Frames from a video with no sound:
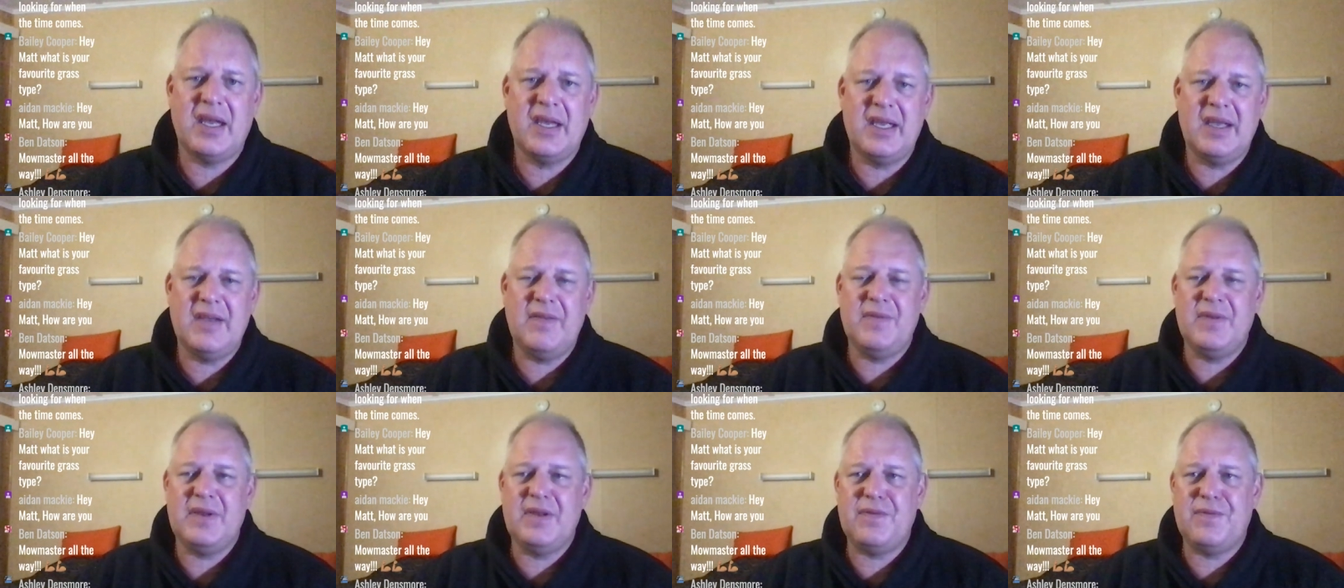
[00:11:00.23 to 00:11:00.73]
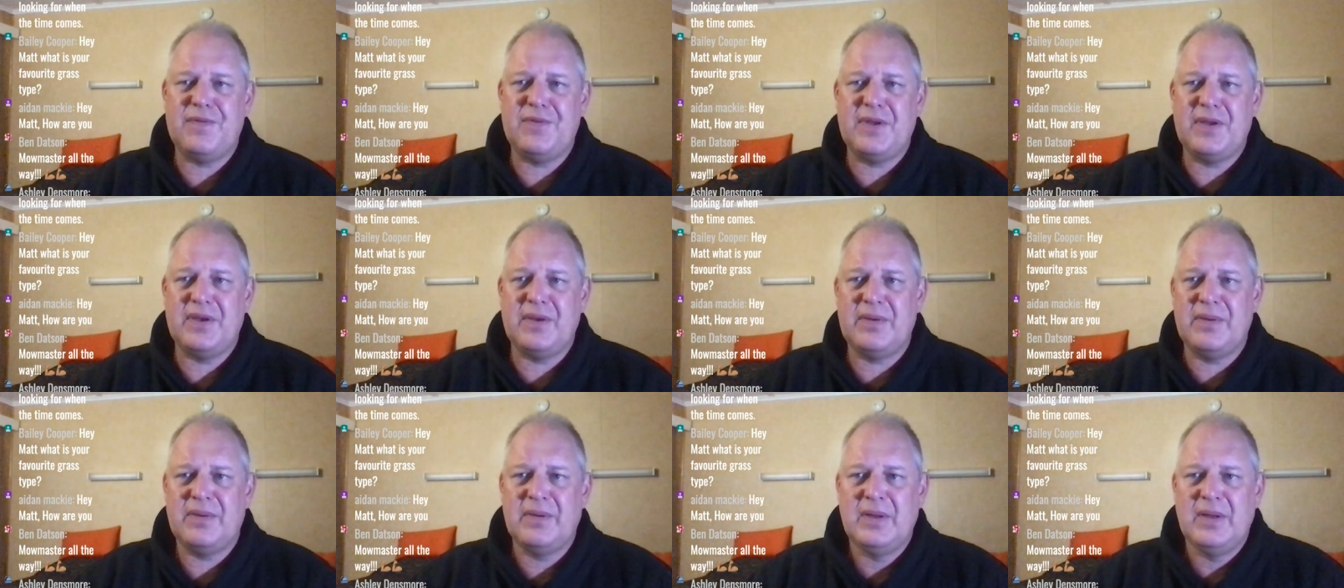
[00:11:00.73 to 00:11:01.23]
even if
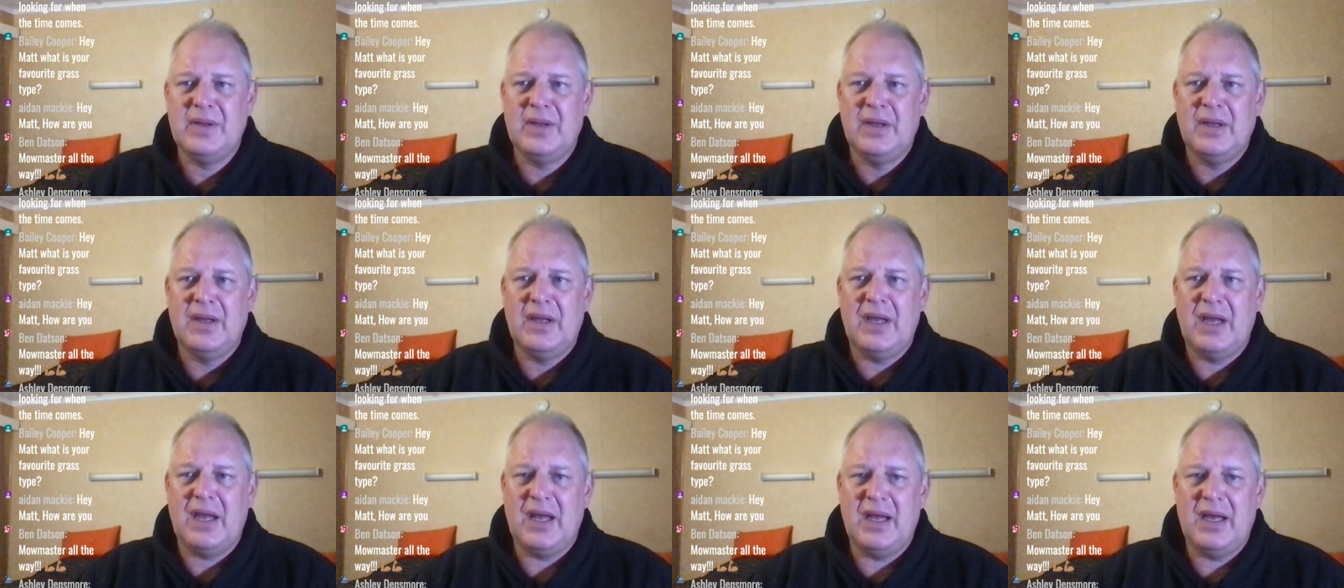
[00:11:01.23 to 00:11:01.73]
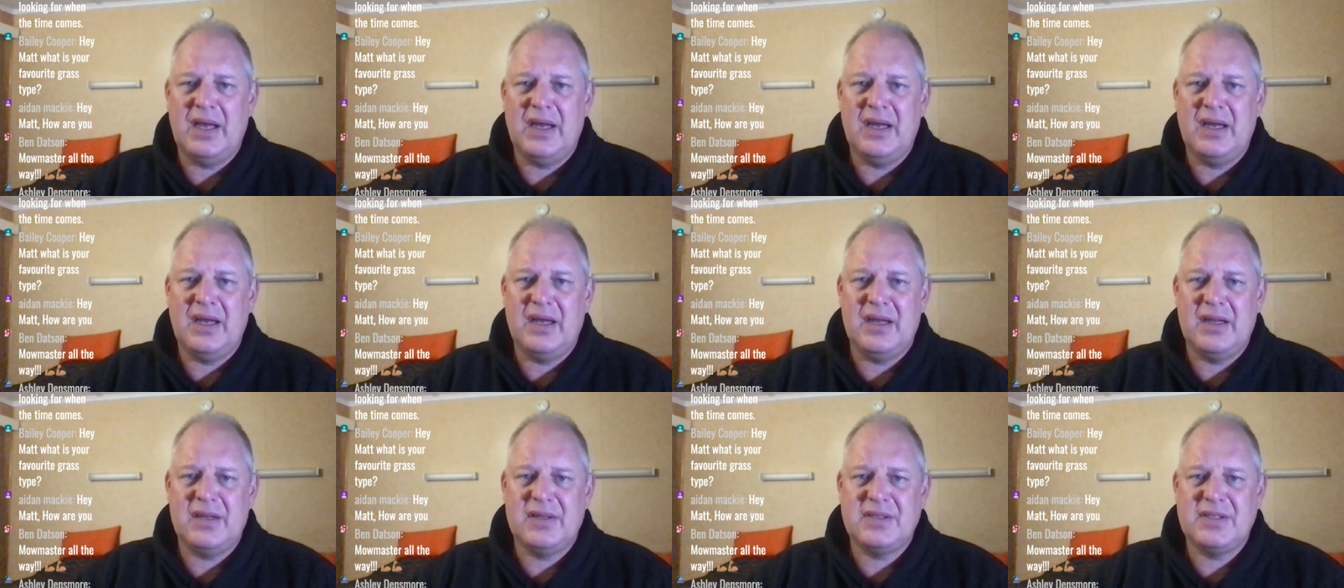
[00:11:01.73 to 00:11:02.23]
your
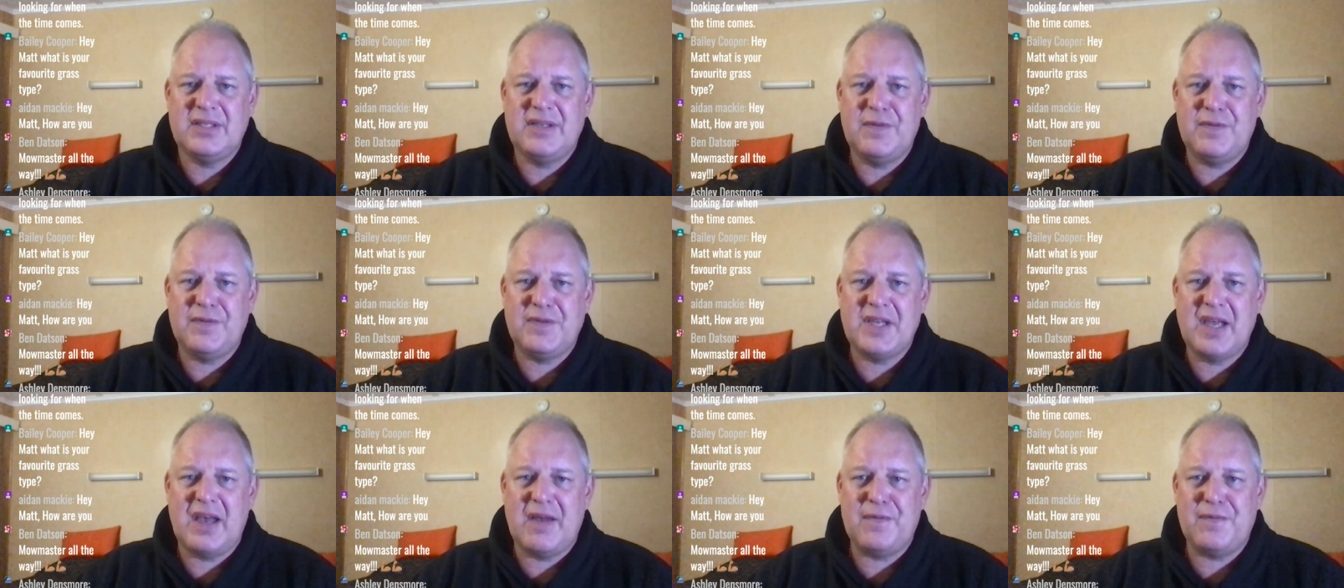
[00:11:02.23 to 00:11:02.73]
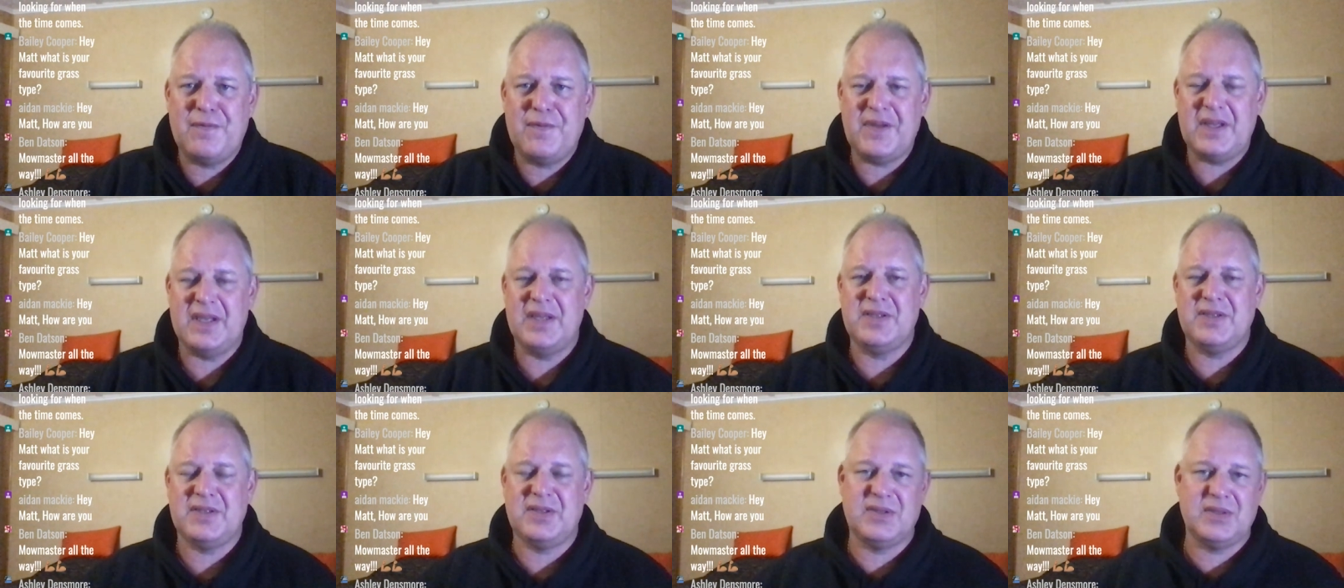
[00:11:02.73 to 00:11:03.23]
Tiff-Tuff
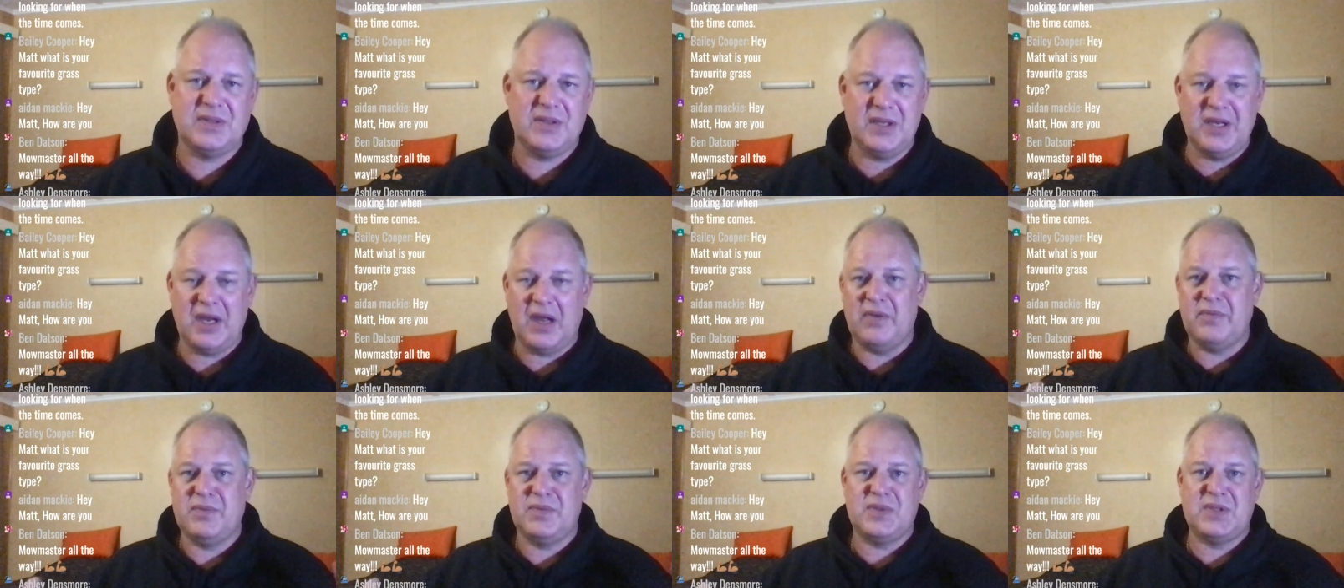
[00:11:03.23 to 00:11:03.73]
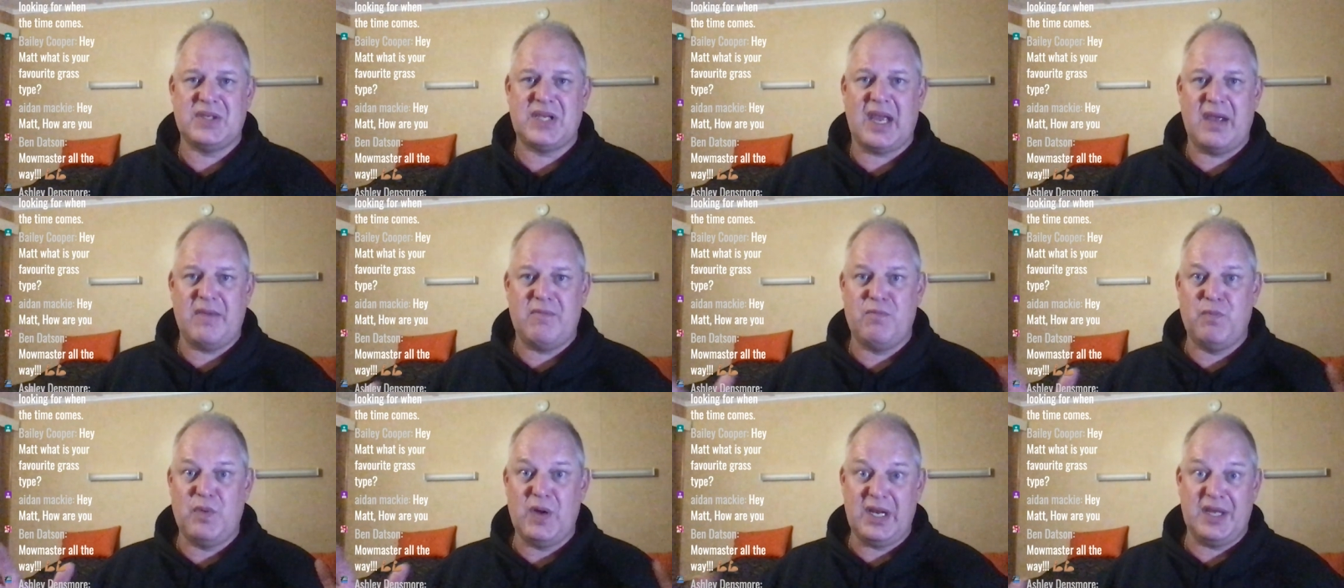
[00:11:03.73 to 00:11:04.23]
is,
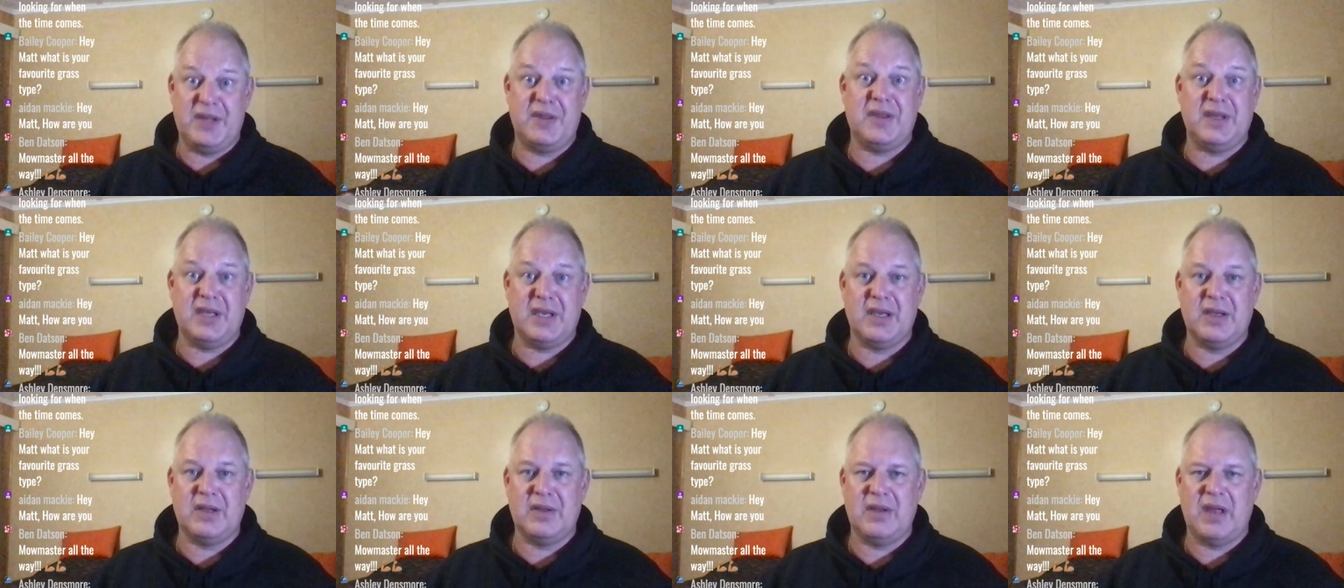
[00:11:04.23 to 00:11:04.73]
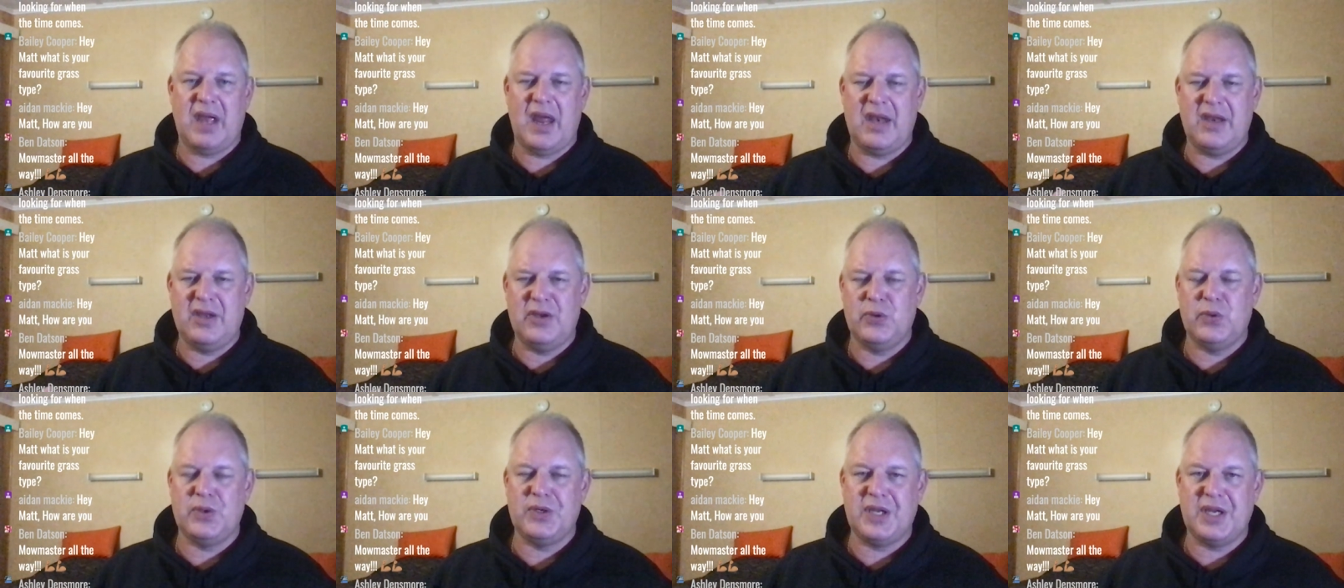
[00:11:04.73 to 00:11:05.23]
say, really thick and
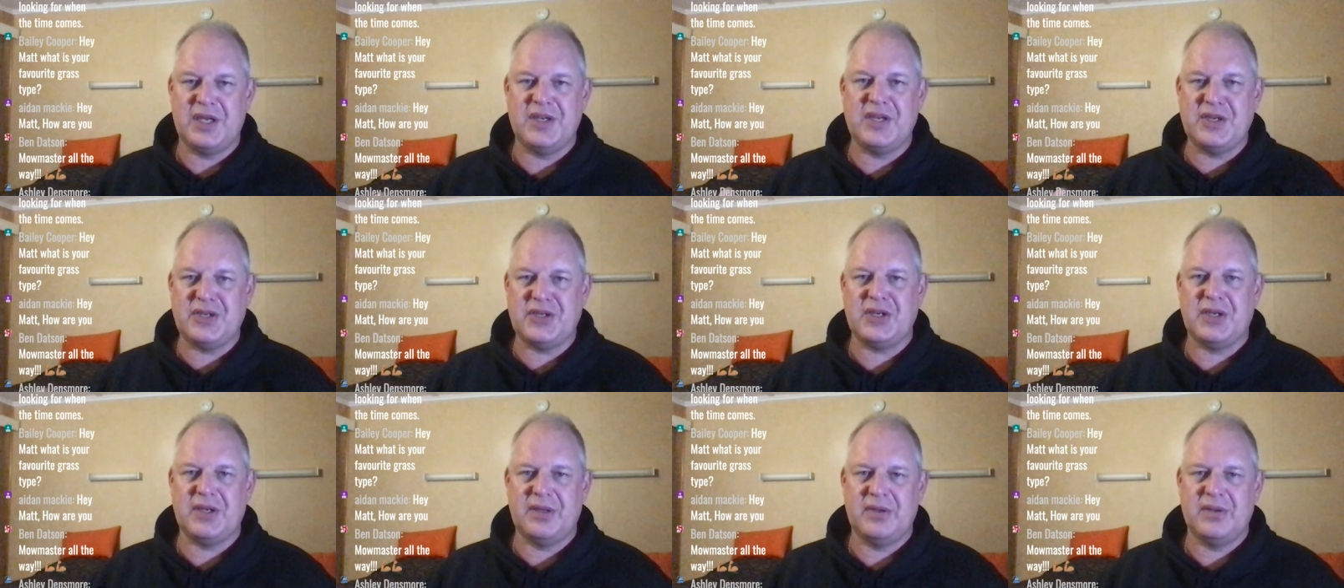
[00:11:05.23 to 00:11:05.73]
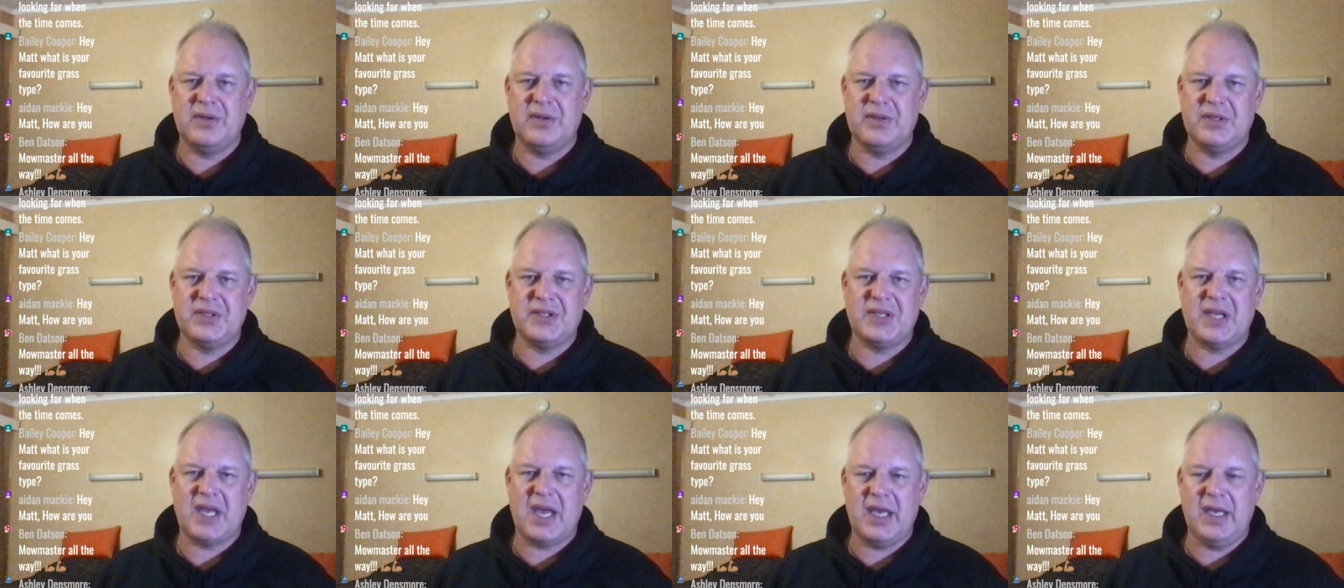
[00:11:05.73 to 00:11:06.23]
in good condition,
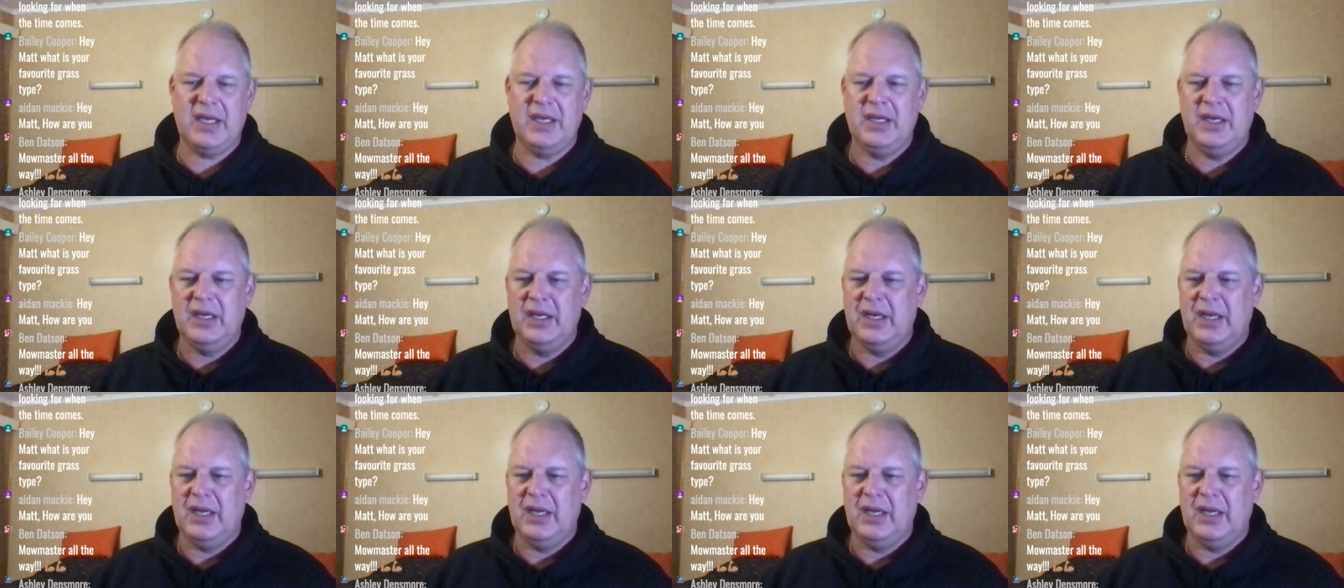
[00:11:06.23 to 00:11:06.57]
say.